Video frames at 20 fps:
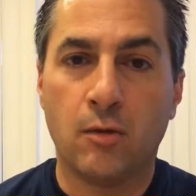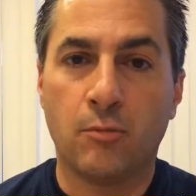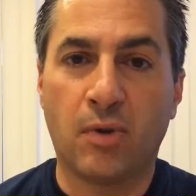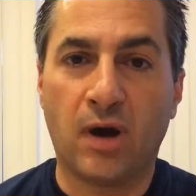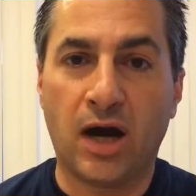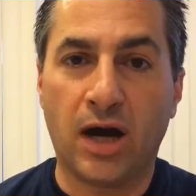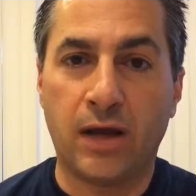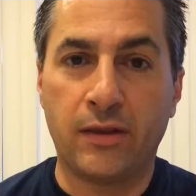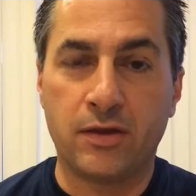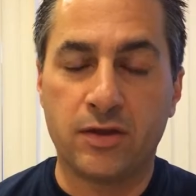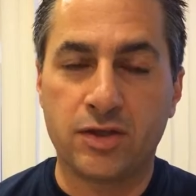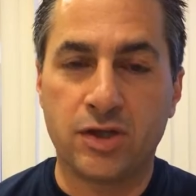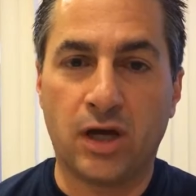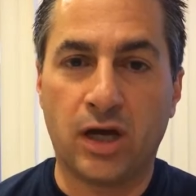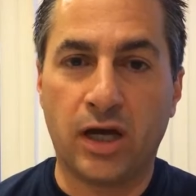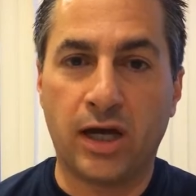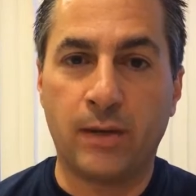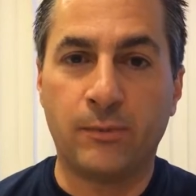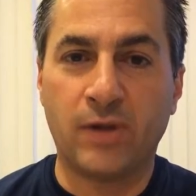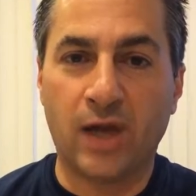by the
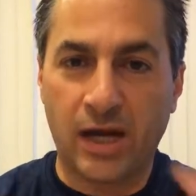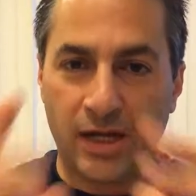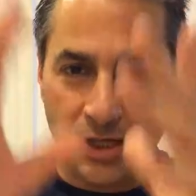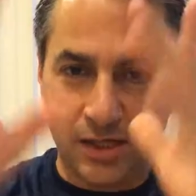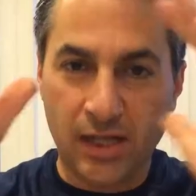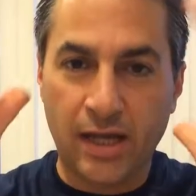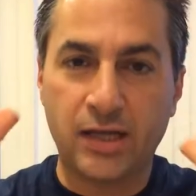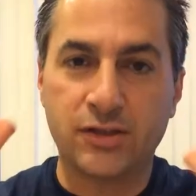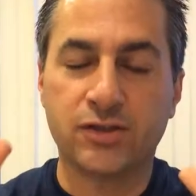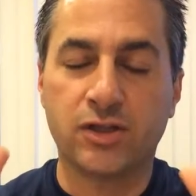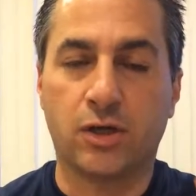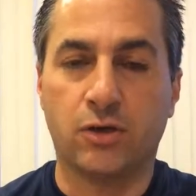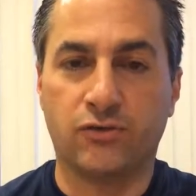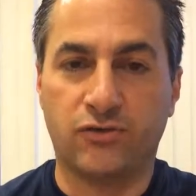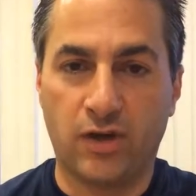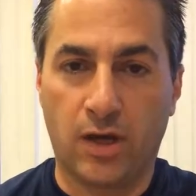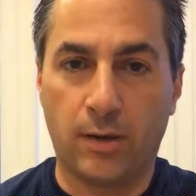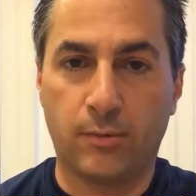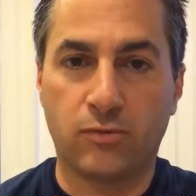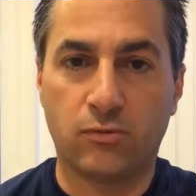time 90 days
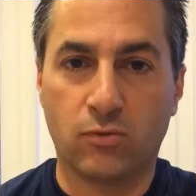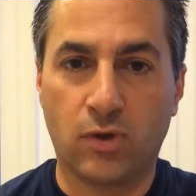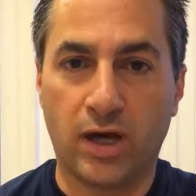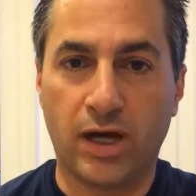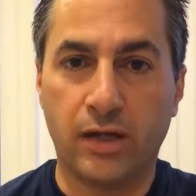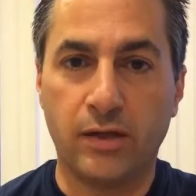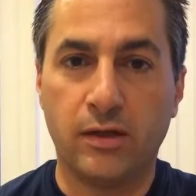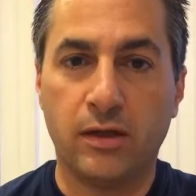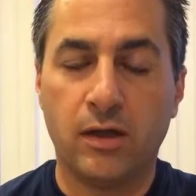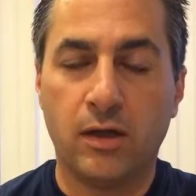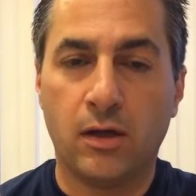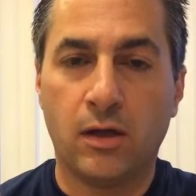goes up, right?